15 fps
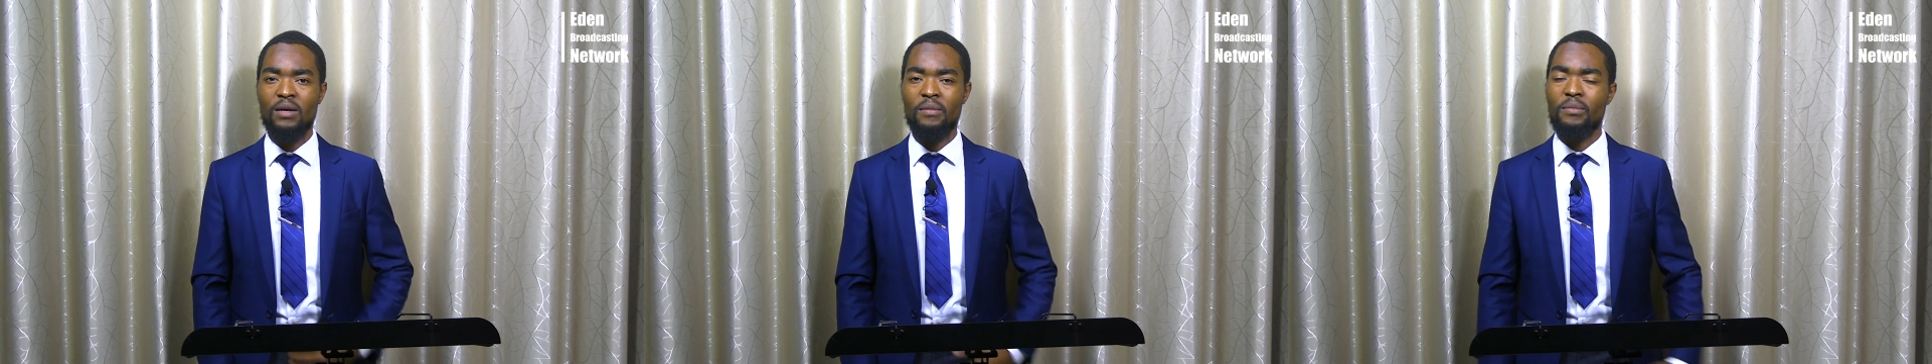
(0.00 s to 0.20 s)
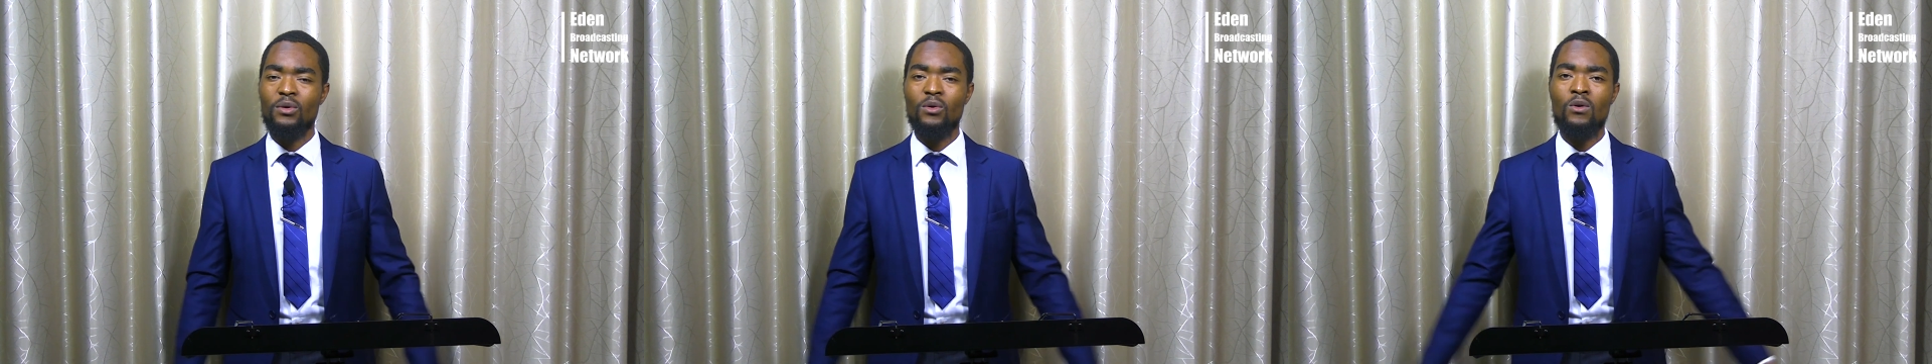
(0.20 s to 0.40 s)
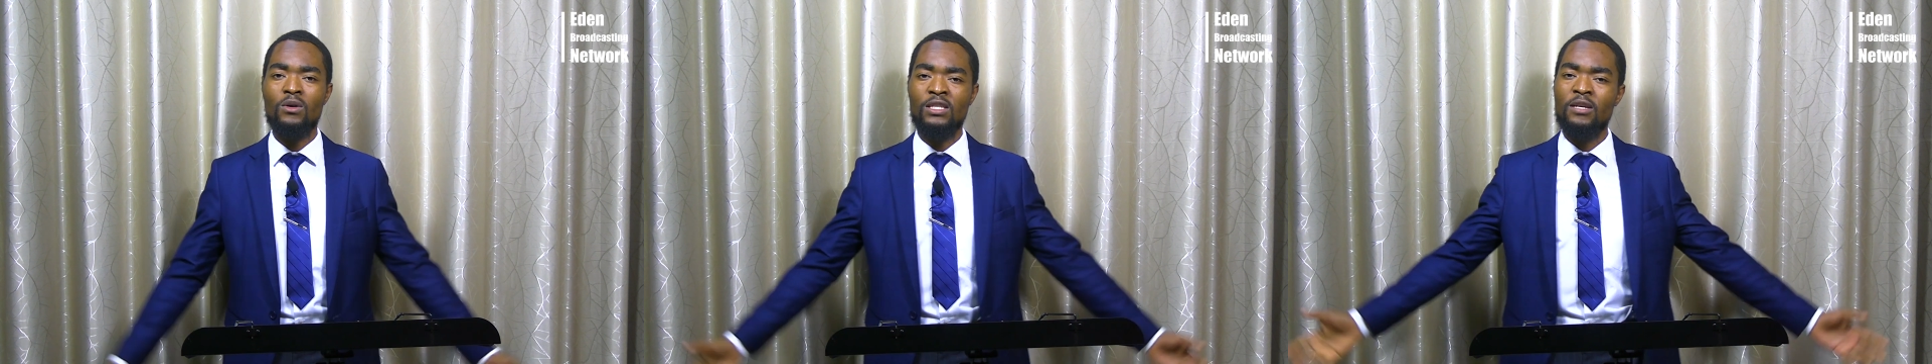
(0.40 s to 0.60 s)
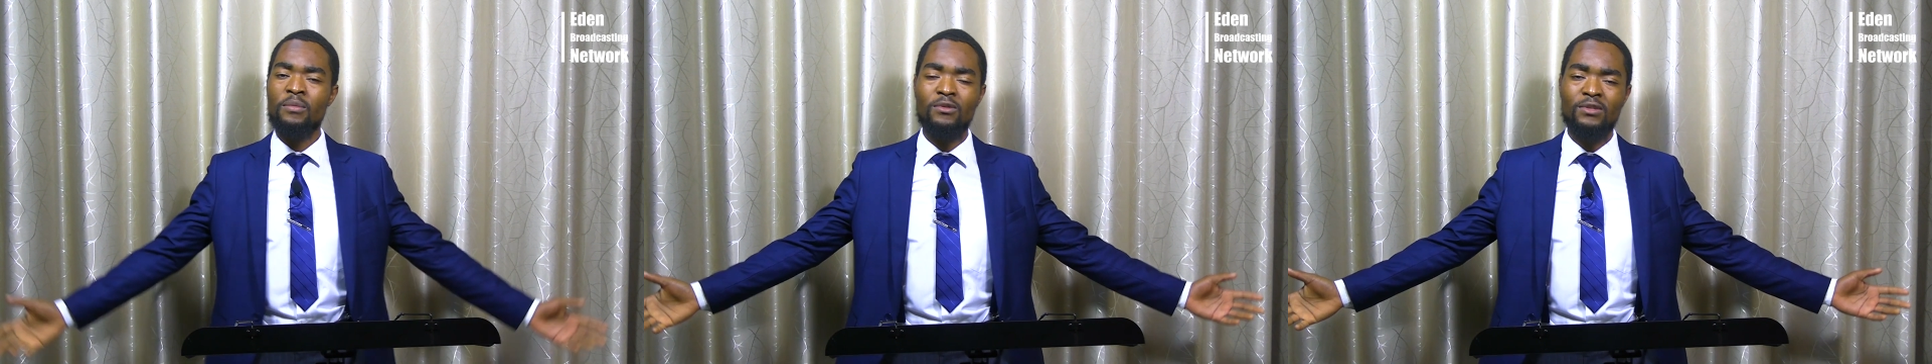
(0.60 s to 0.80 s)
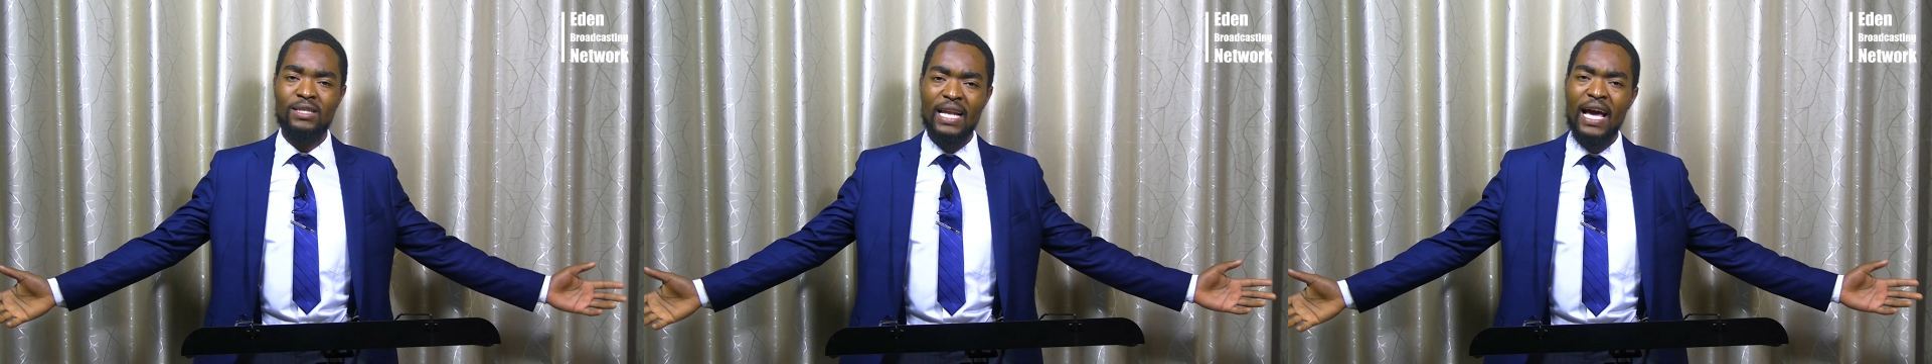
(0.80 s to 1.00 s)
Because
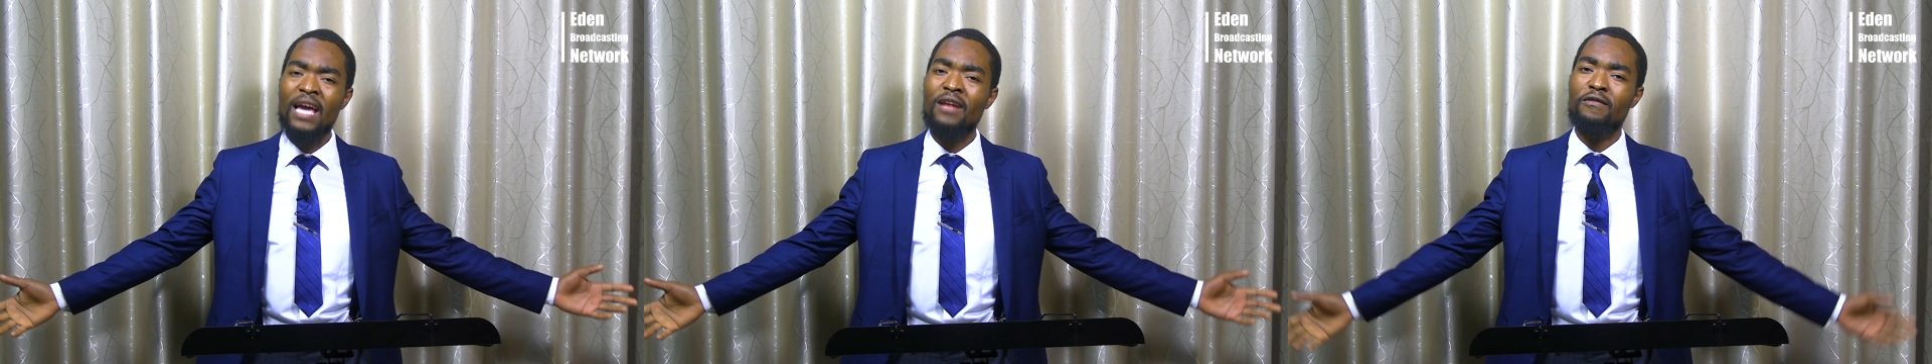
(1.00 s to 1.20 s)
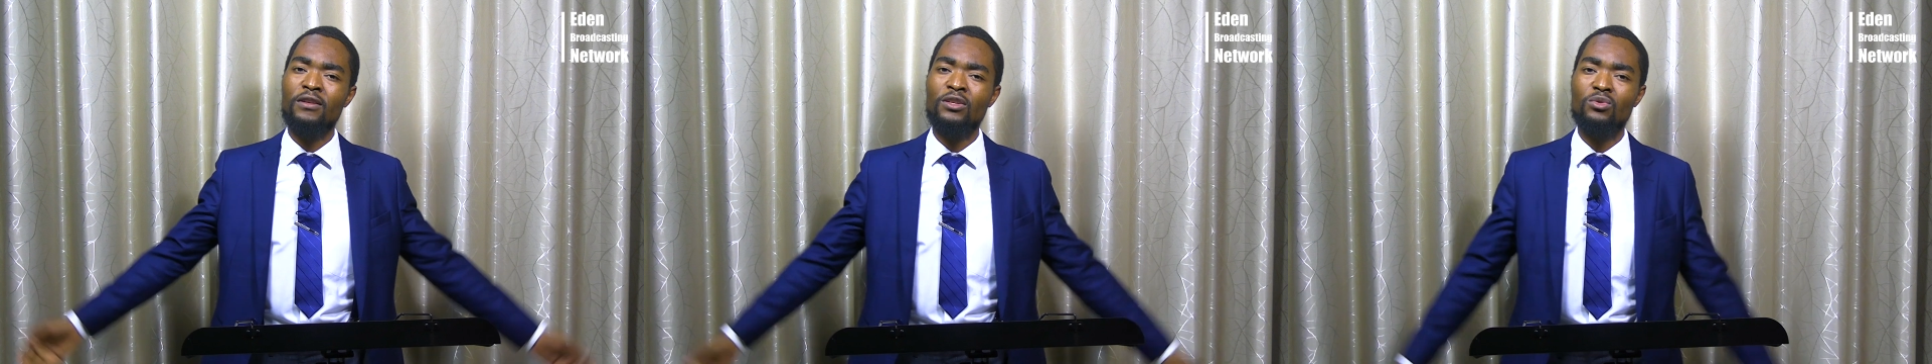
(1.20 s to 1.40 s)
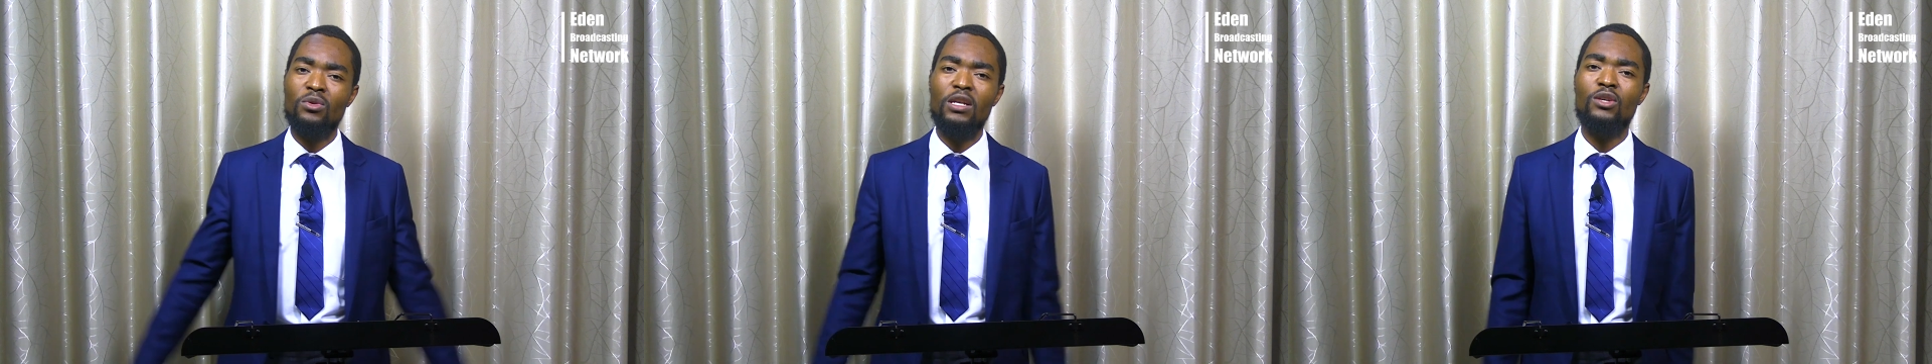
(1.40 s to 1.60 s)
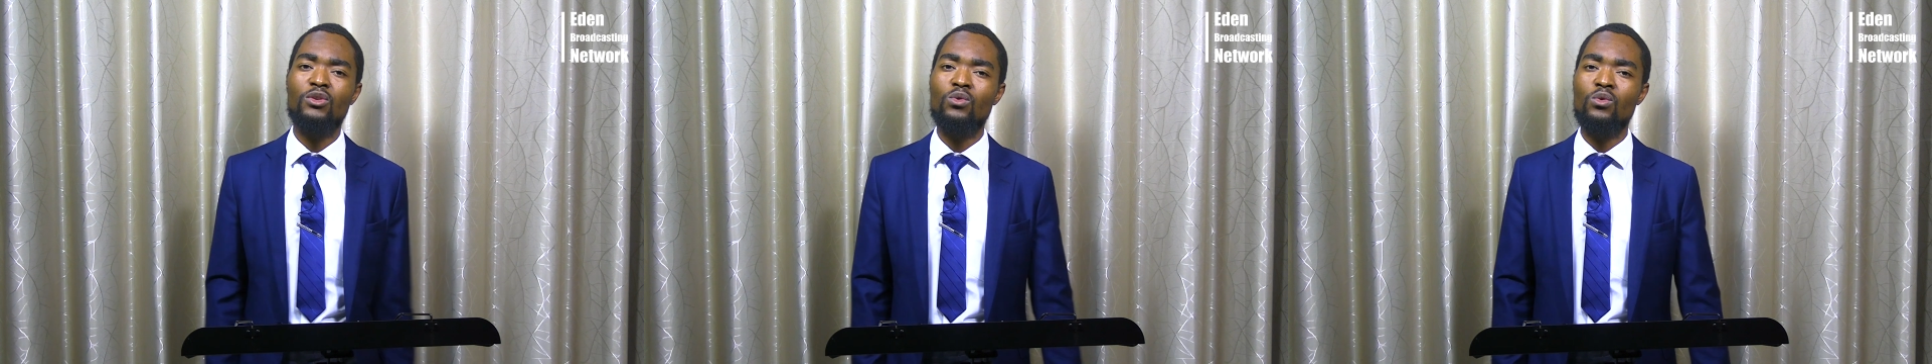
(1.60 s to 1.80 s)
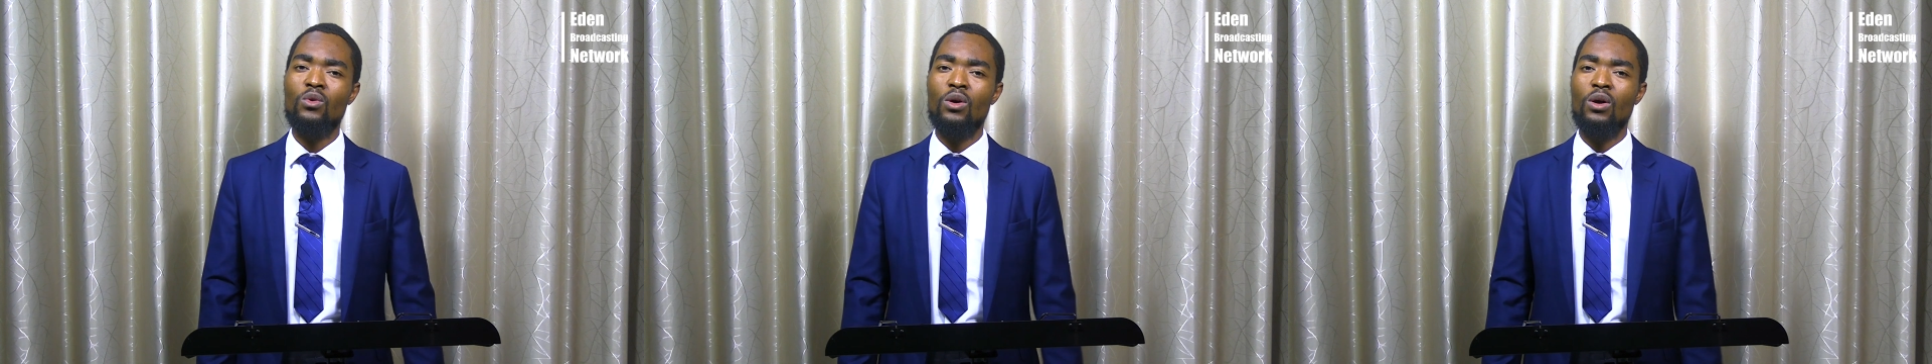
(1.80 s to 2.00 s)
Hebrews 9 verse
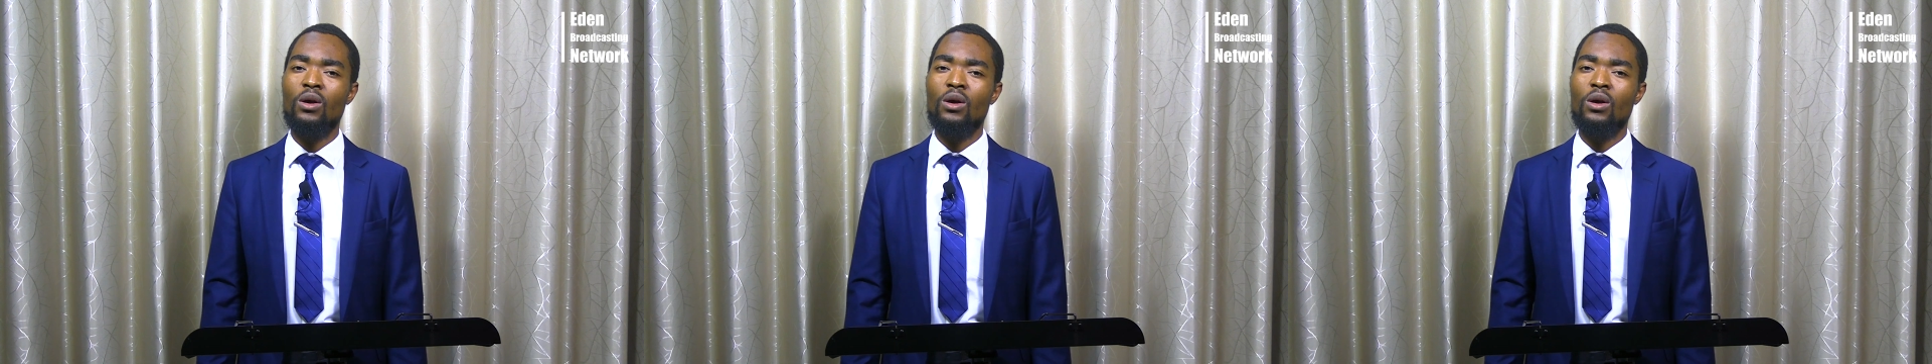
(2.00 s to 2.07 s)
22,